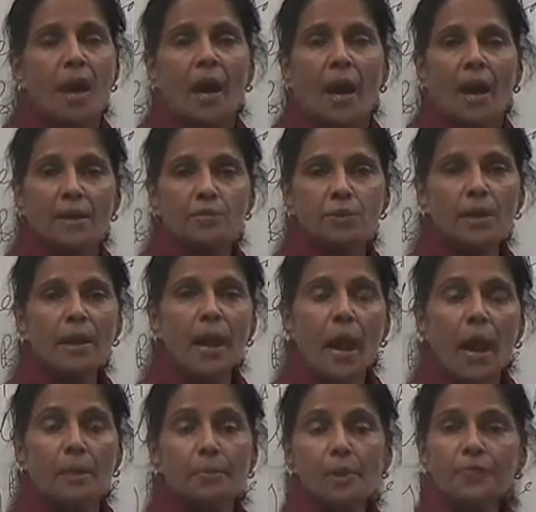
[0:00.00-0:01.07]
Actually,
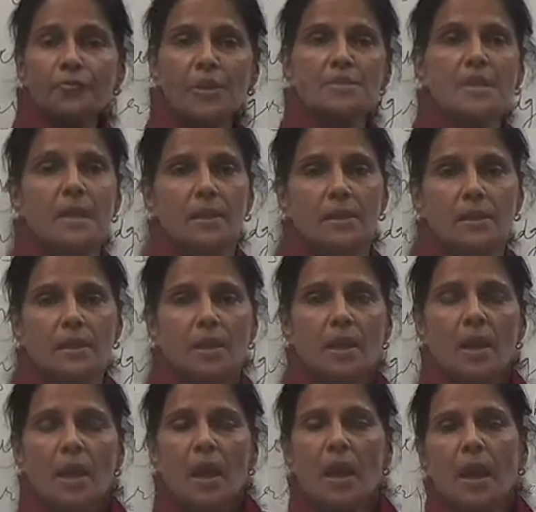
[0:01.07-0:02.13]
Abul Fazl,
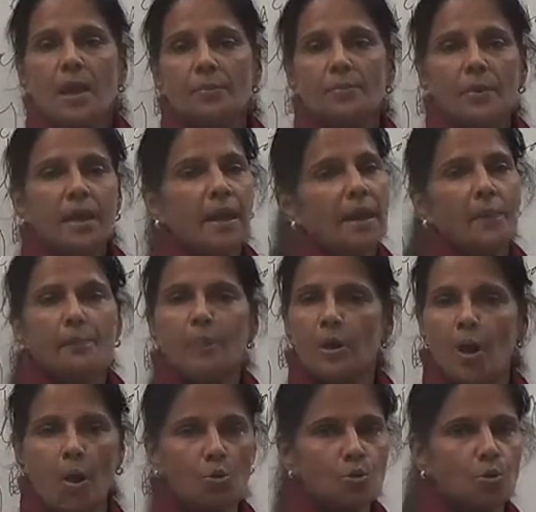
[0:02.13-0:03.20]
uh, he
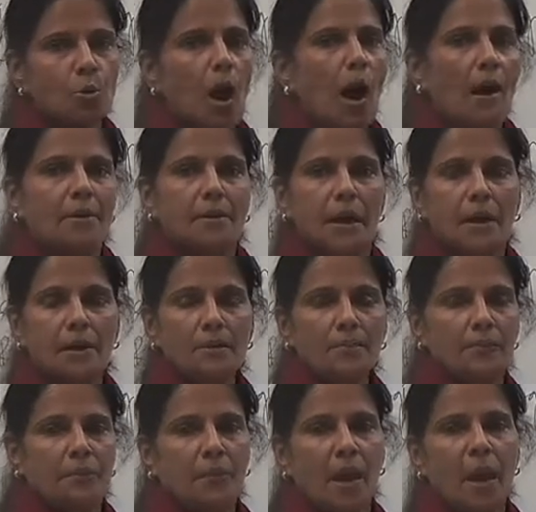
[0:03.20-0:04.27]
belonged to Agra
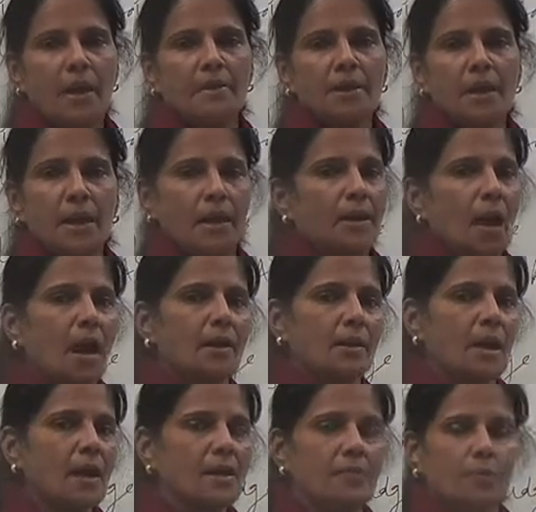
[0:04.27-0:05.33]
and uh, in Agra
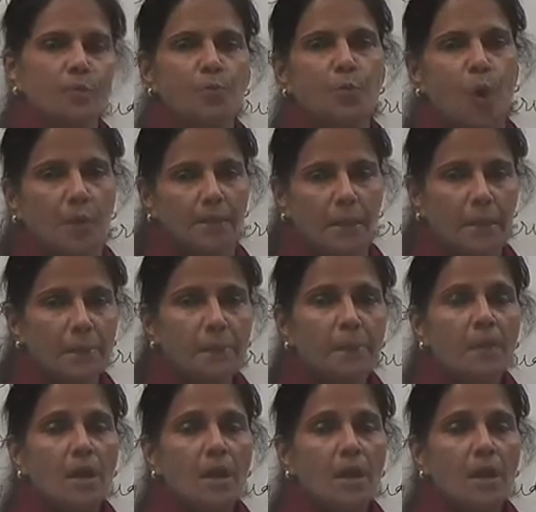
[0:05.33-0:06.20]
he was brought up.